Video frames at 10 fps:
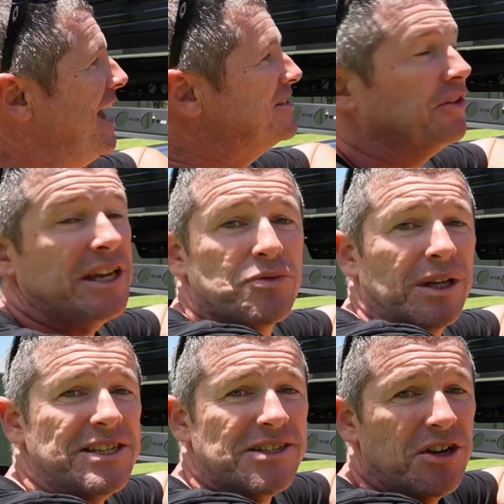It's got these
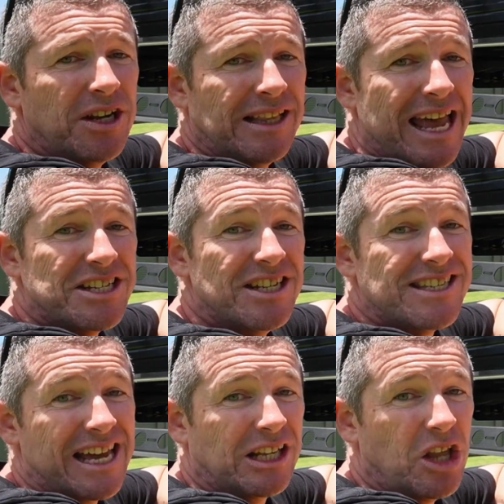really sturdy
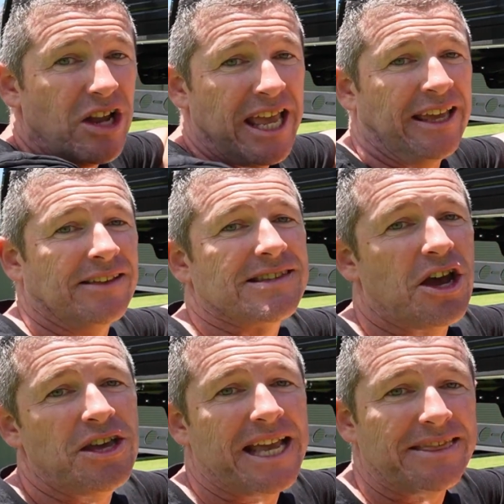latches that are locking.
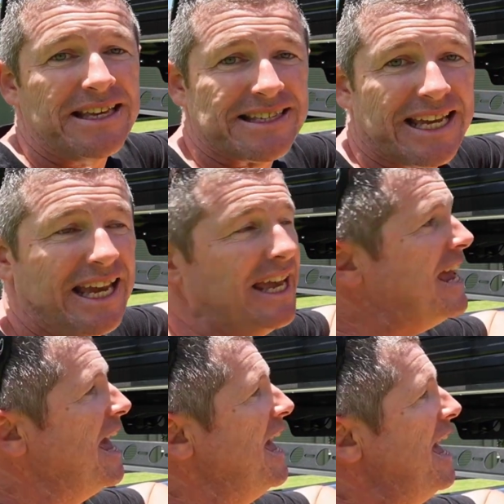So you get this
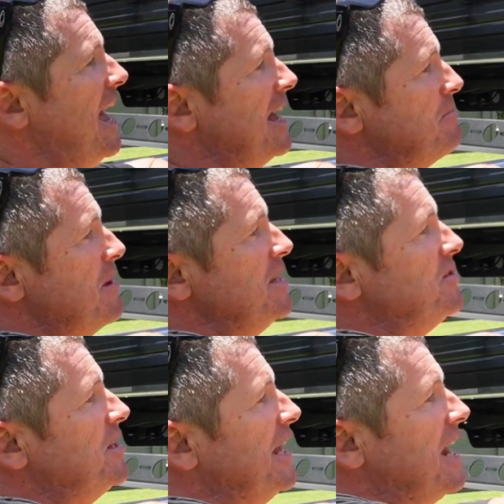key, and it
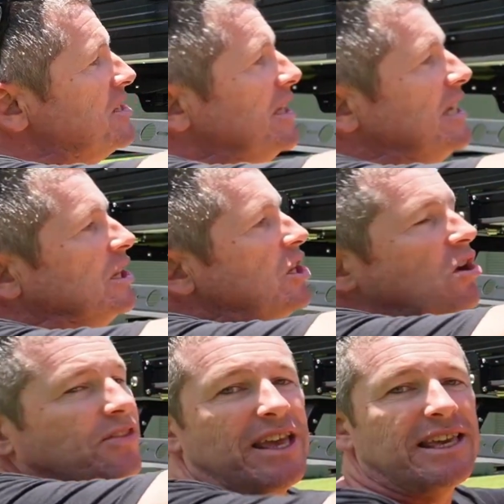means you can actually
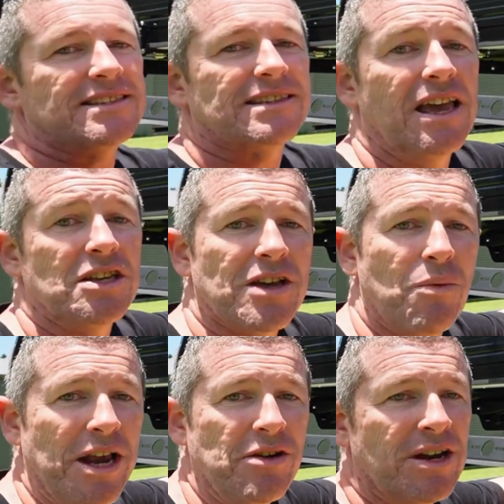lock this. So
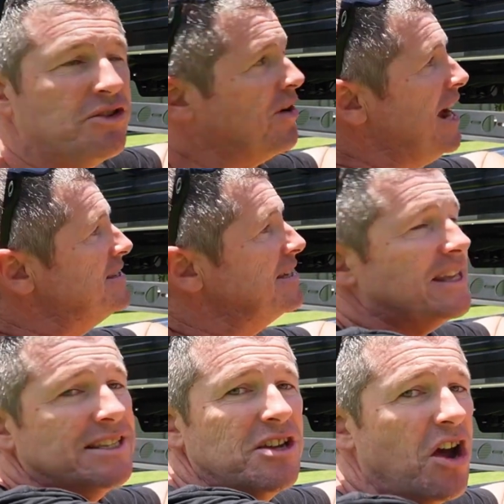when you're in transit,
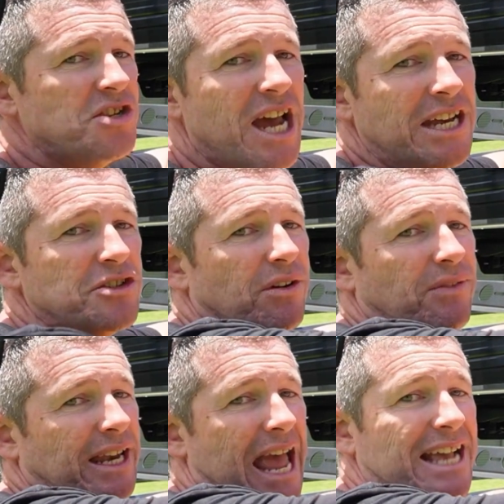there's no danger of
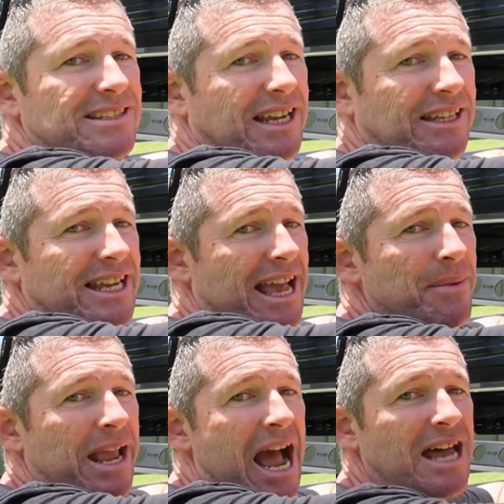it accidentally
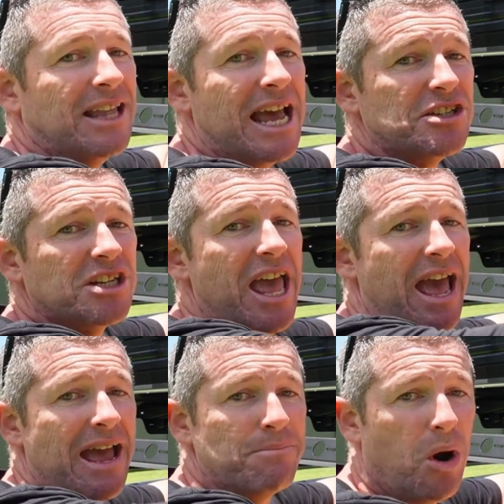coming unlatched
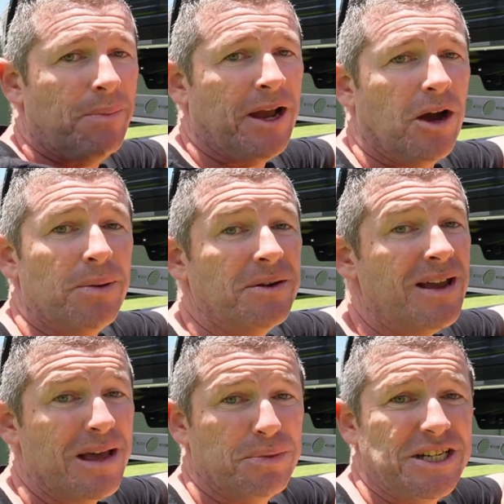and popping
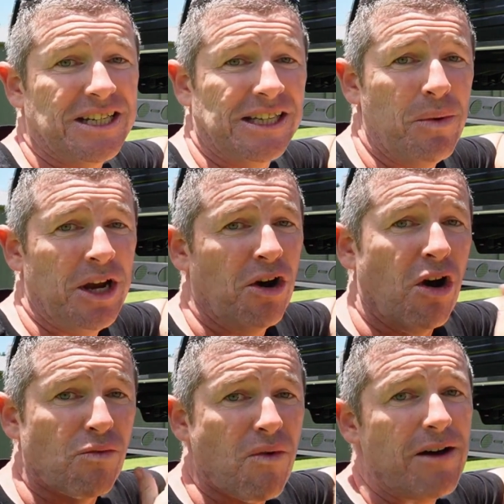open, particularly when you're
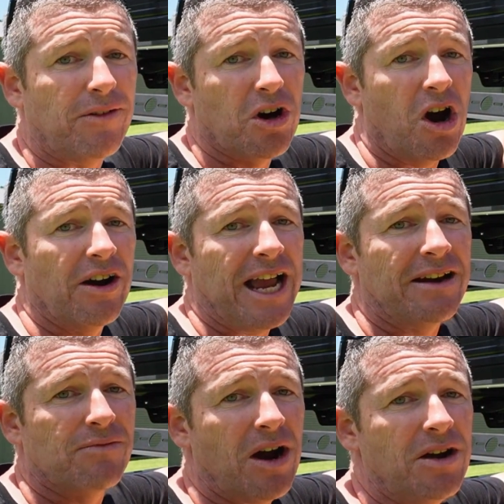on rough or
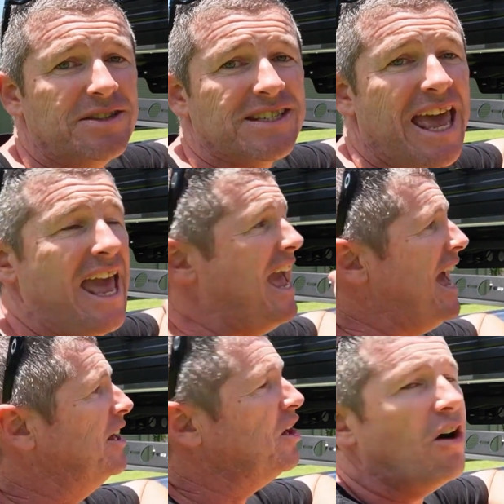corrugated roads.
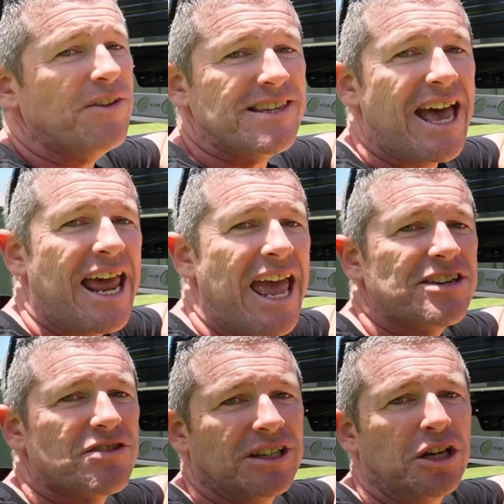And it offers that
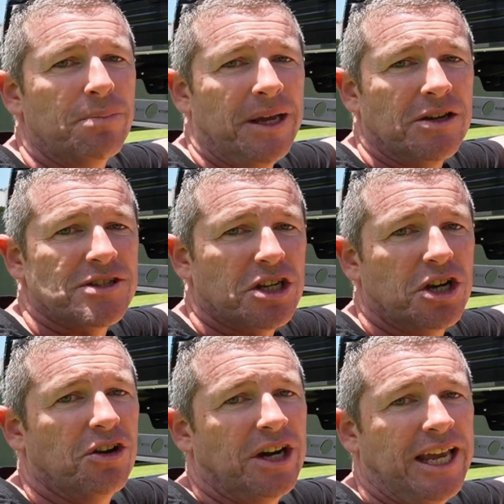extra little bit of
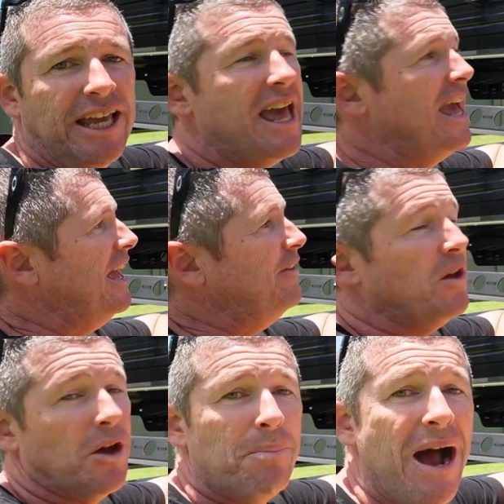security. If
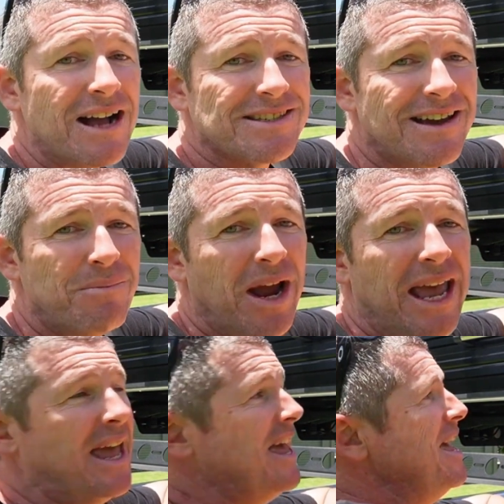you're parked
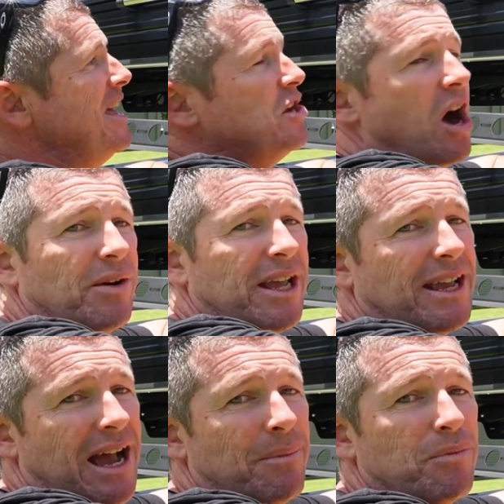somewhere, no one can
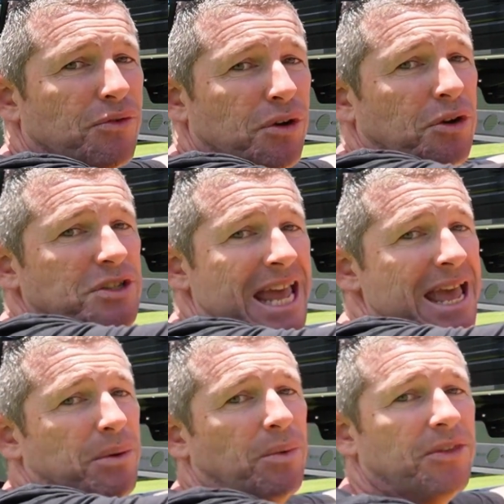come through,
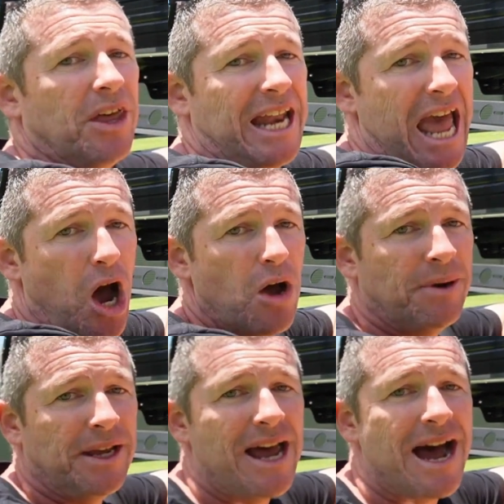tamper with it,
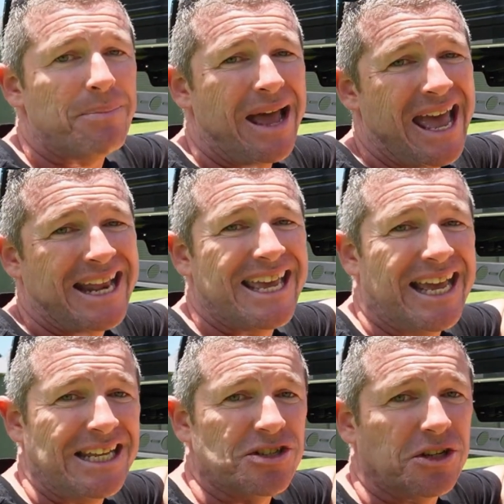open it up, and
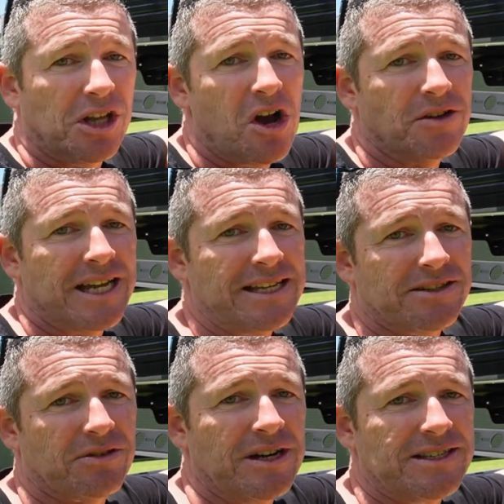get into the contents
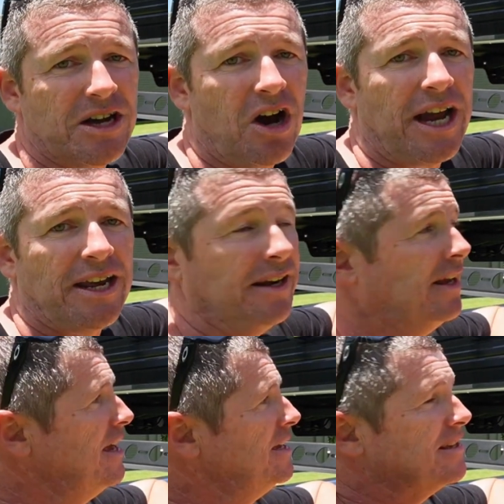that are inside it.
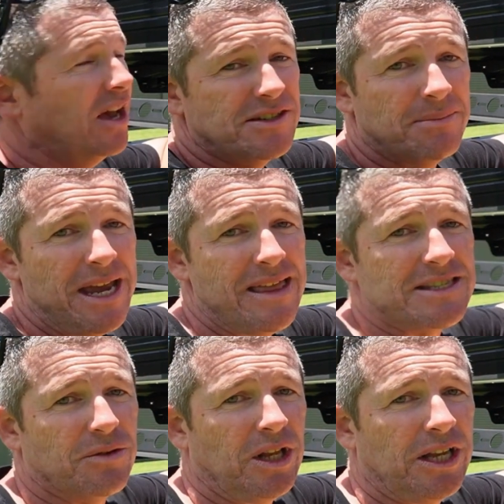So to me,
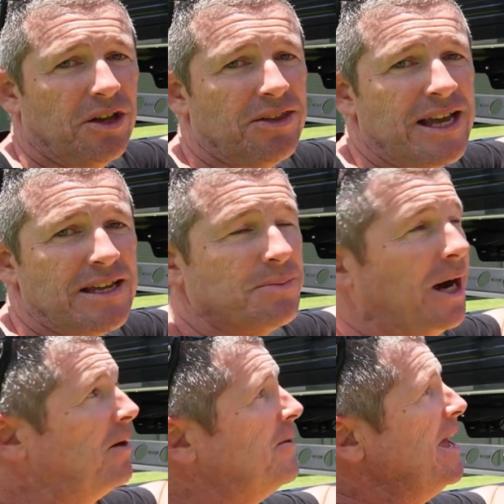that's a really good thing as
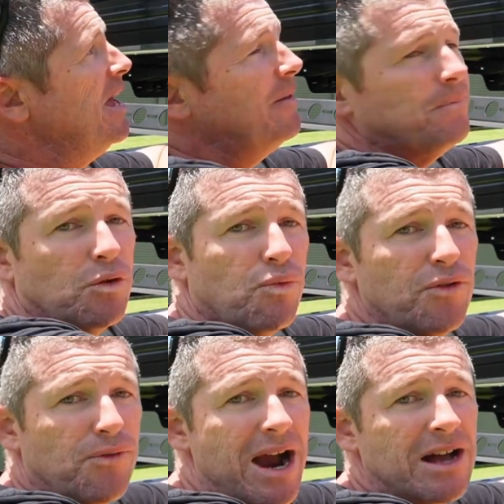well. The
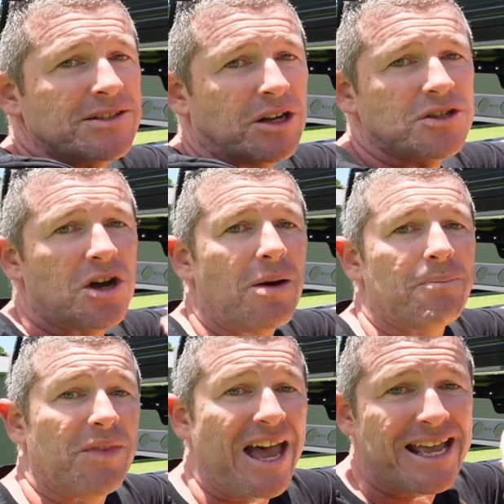roof rails on top,
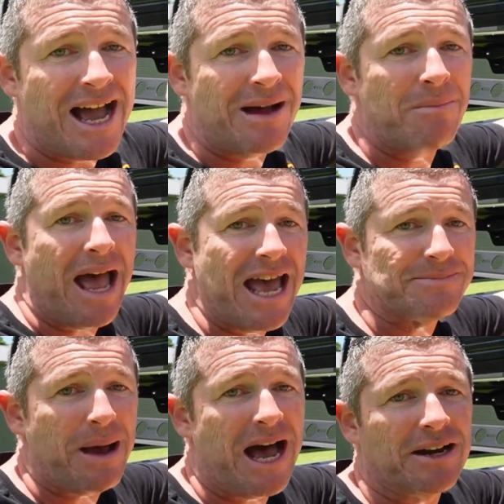they come
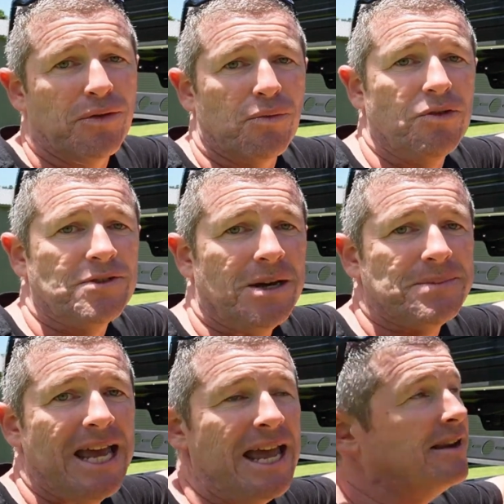as part of the
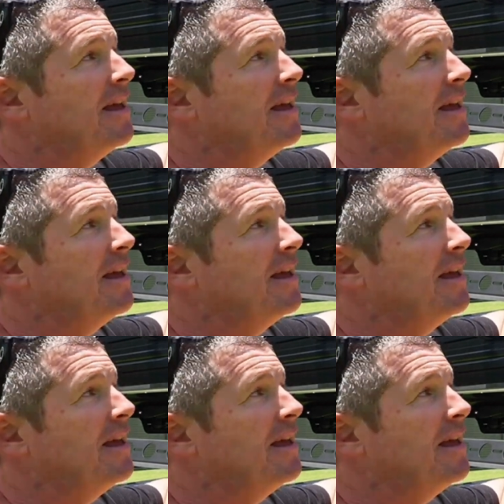rooftop tent.